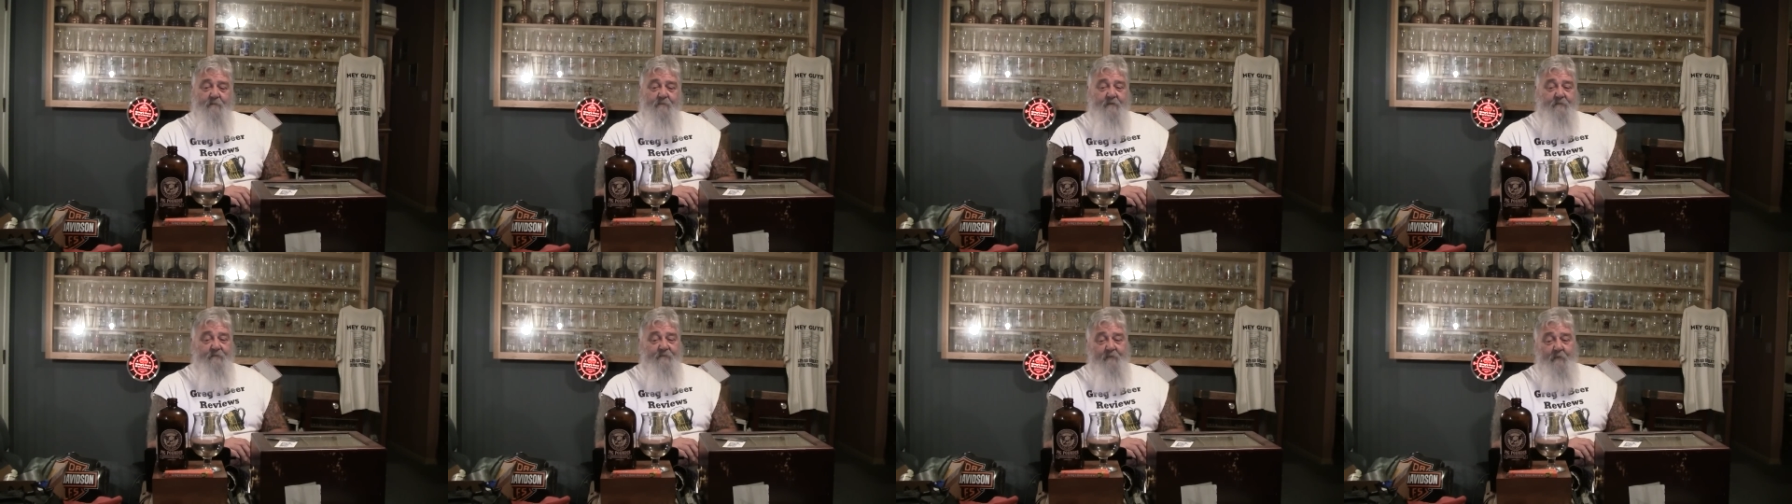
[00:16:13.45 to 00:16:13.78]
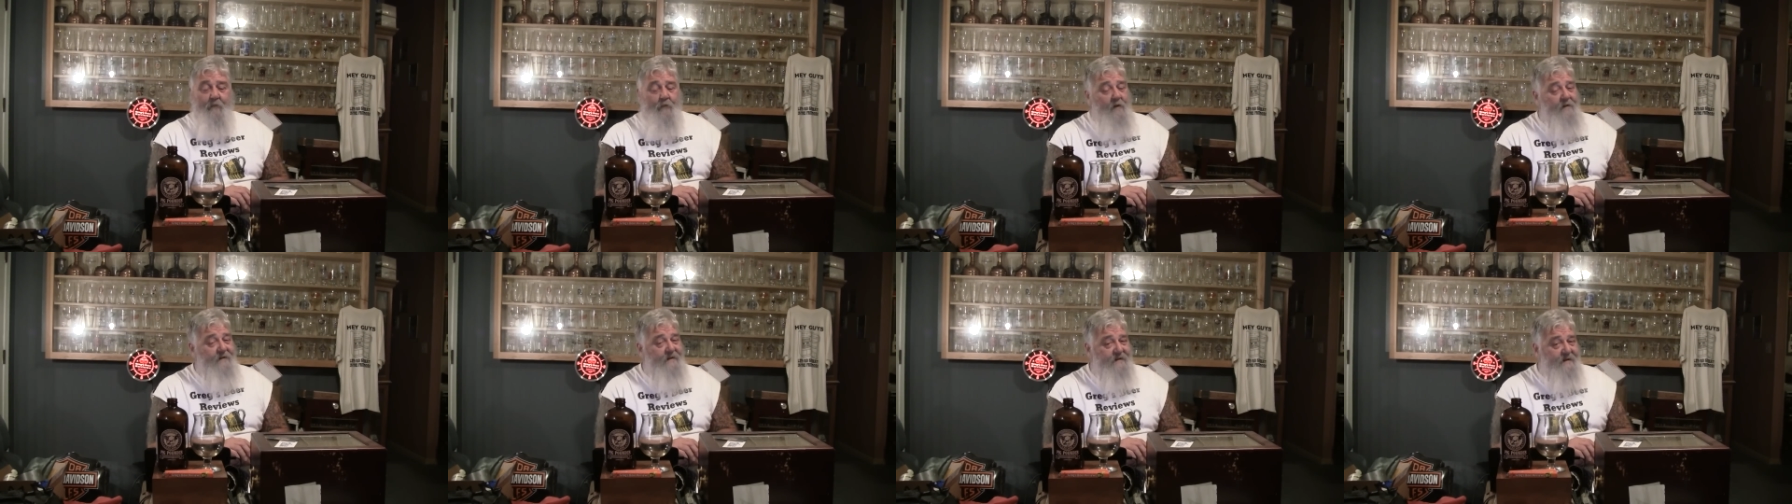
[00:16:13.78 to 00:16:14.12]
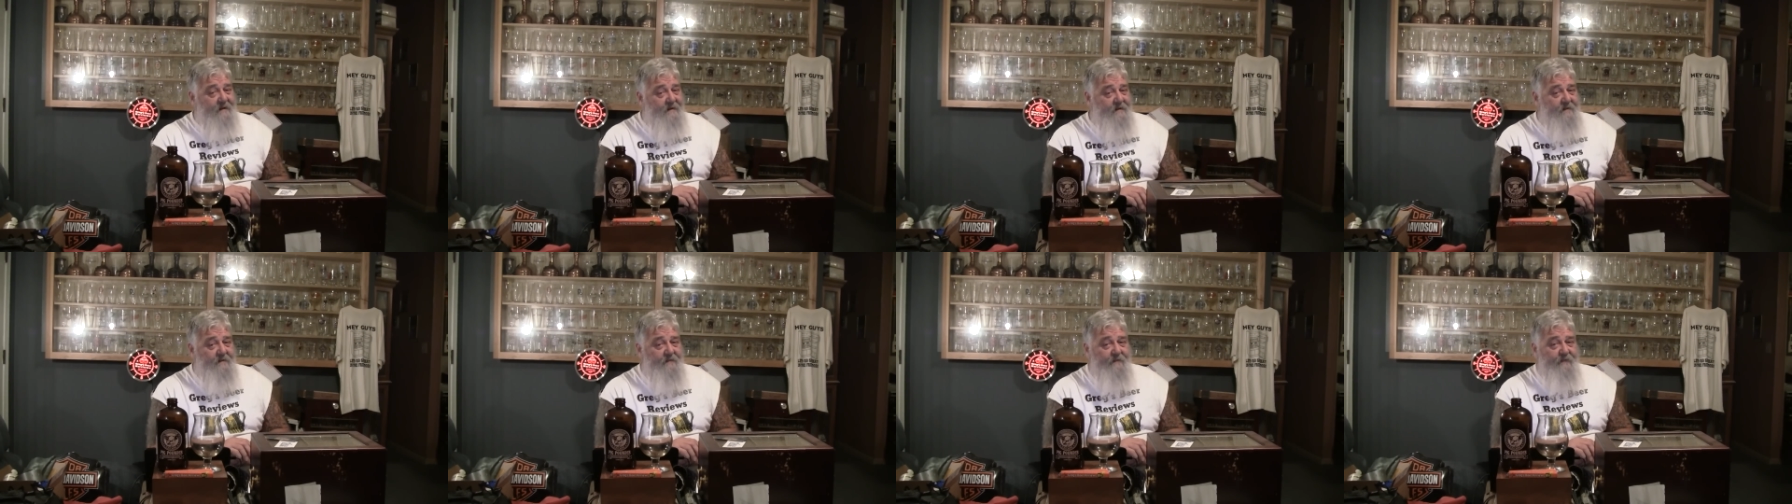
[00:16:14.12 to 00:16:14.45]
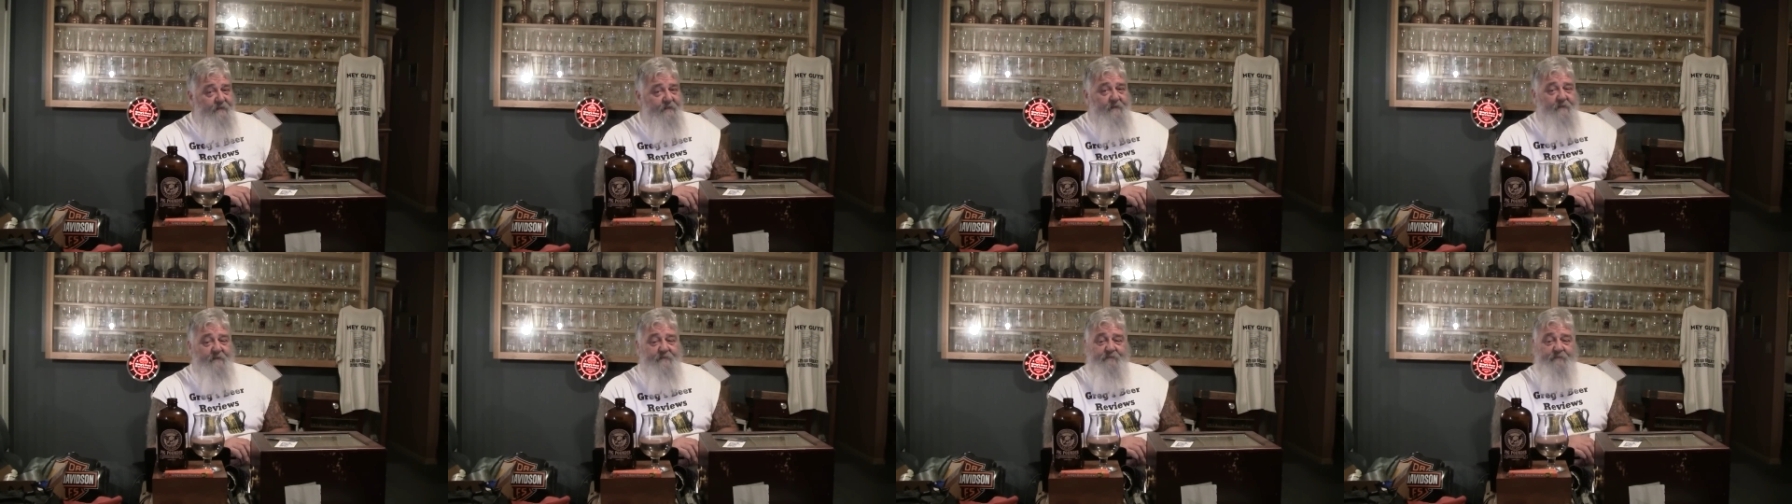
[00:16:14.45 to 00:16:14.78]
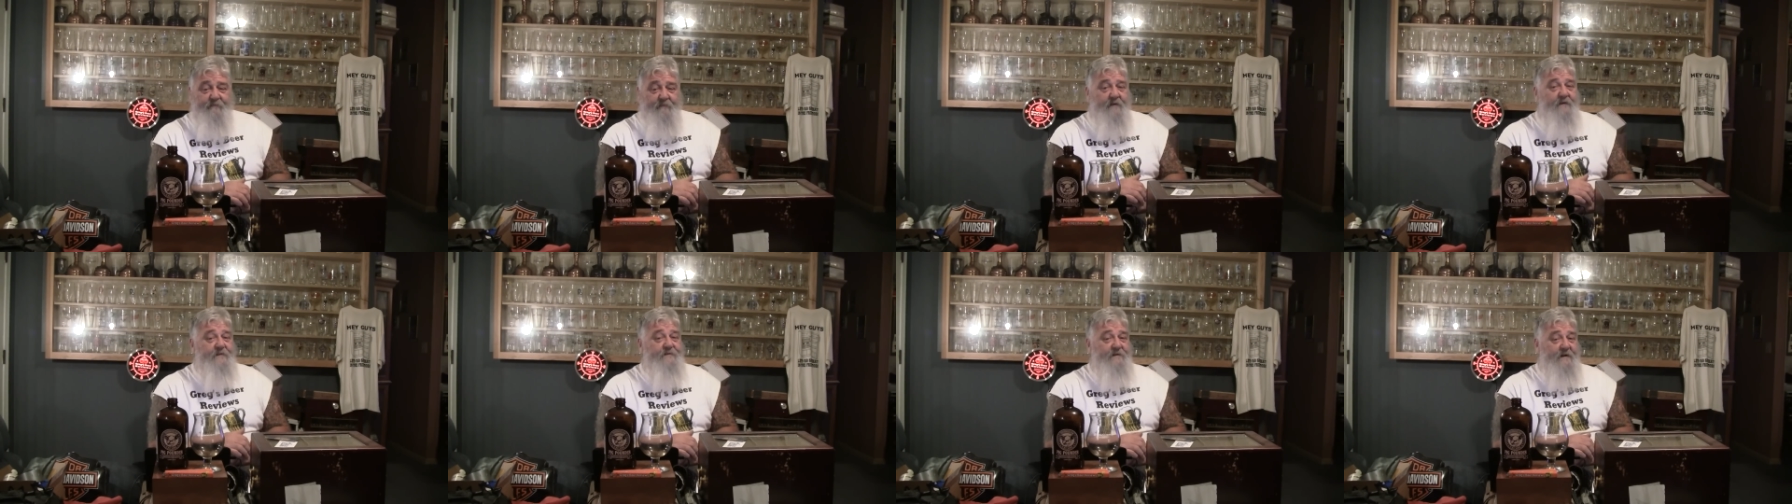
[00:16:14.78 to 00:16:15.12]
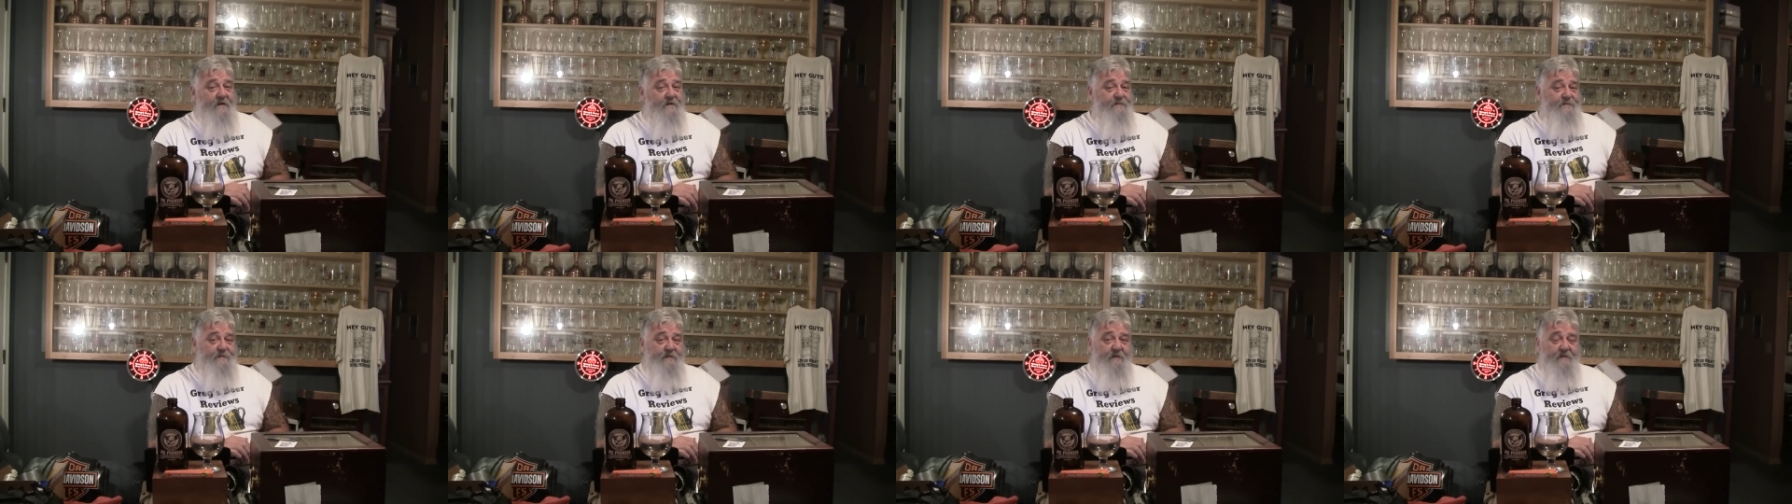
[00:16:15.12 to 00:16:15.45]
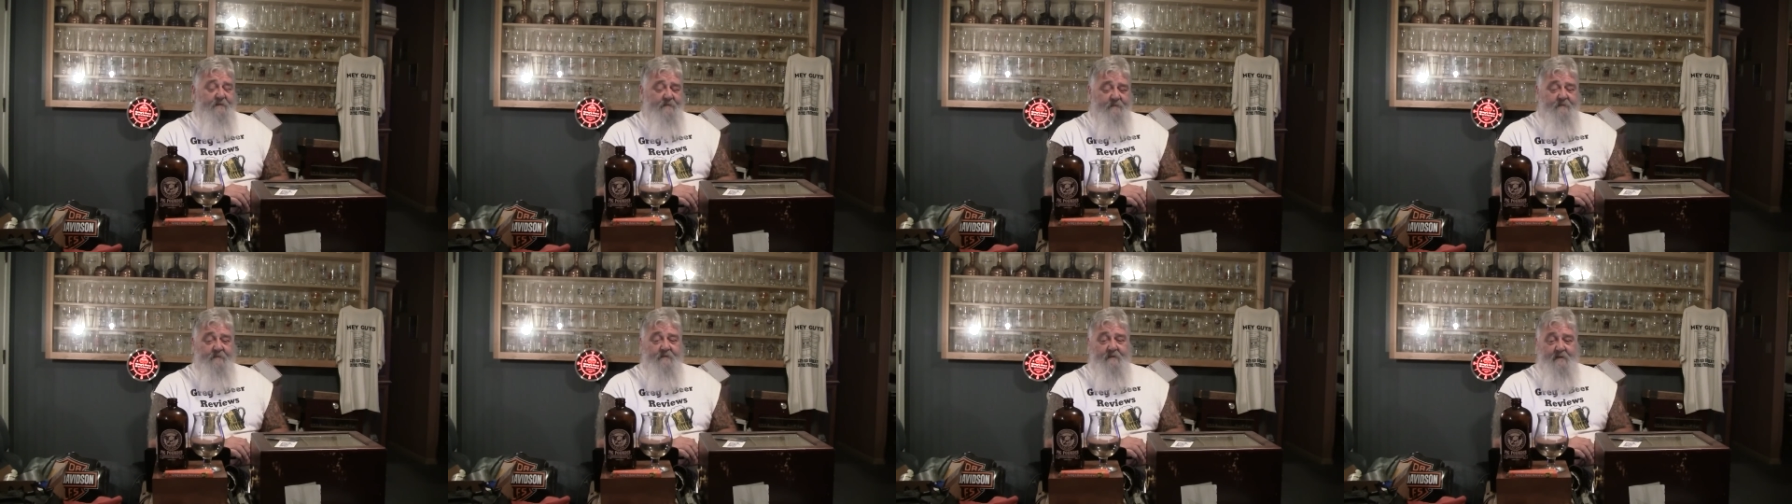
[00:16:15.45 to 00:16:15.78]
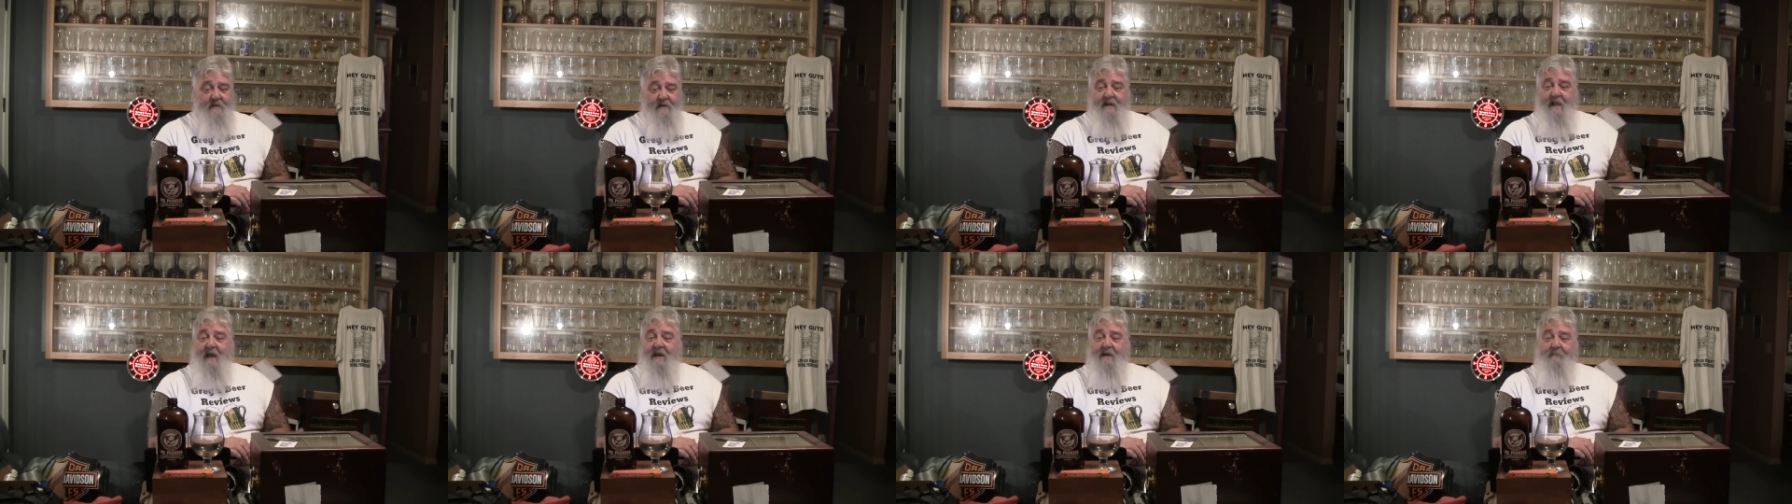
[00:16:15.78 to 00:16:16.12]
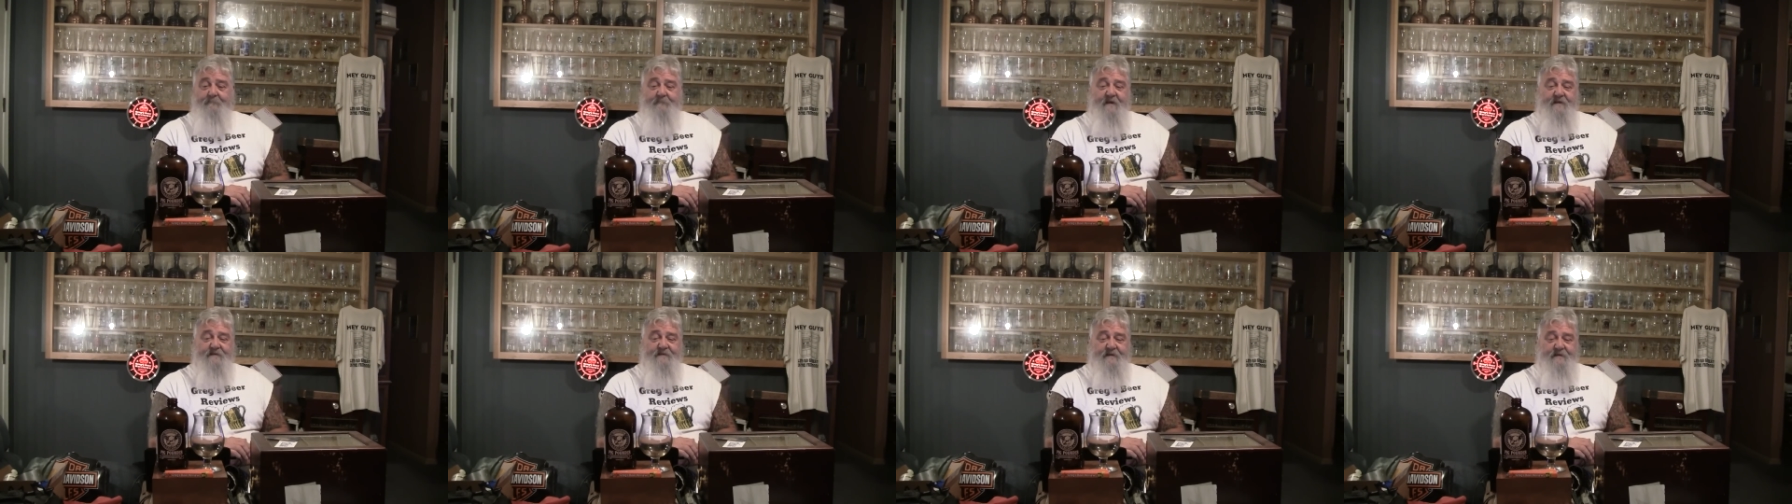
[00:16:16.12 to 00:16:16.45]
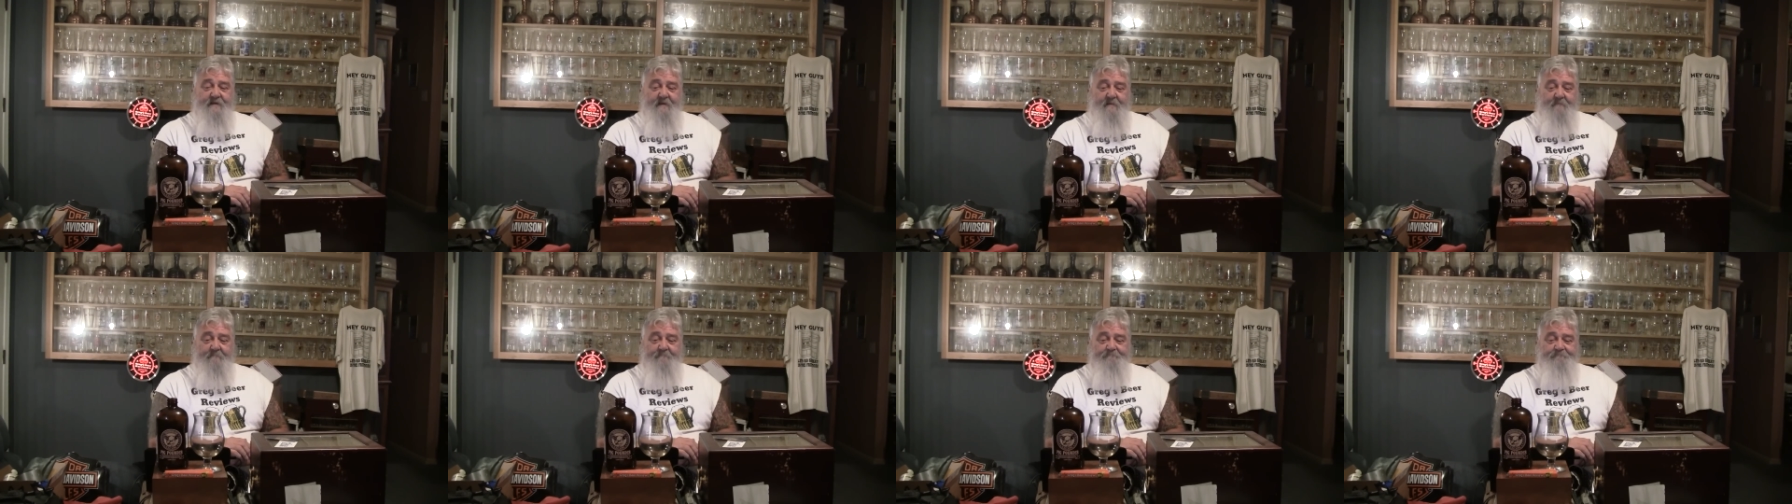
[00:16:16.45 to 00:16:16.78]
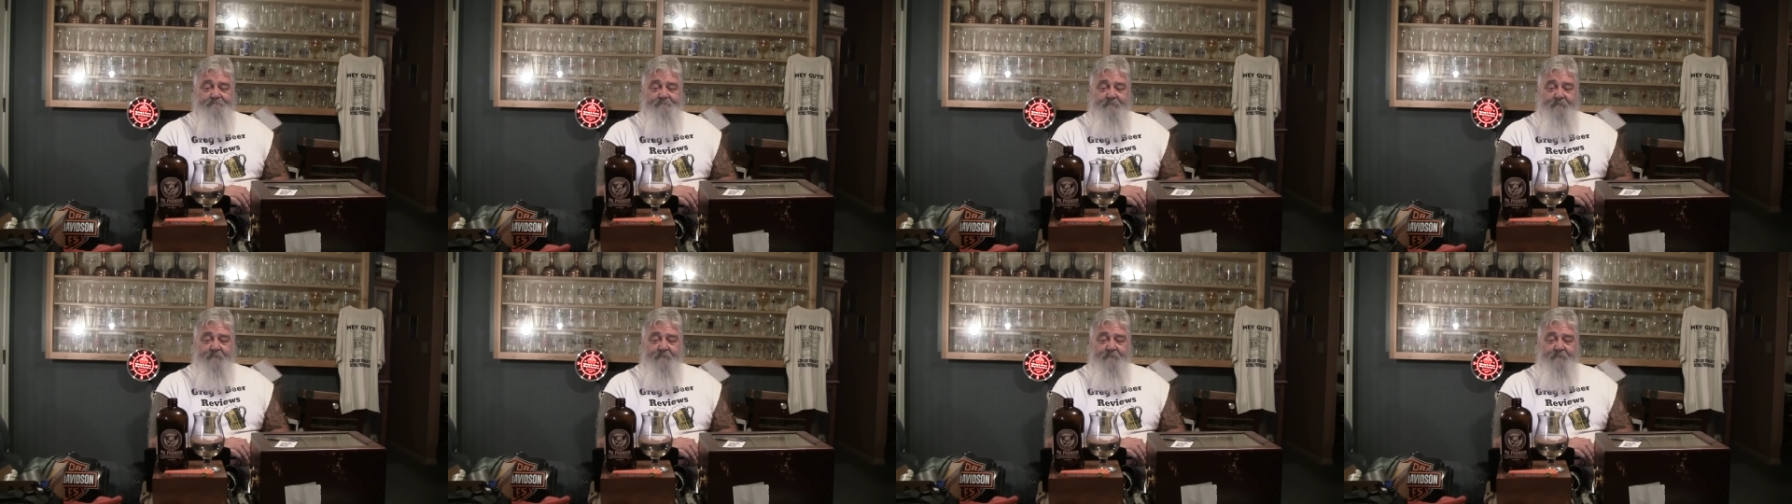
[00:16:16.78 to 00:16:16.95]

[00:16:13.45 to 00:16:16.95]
but for what it is, it's very tasty. Glad I picked it up.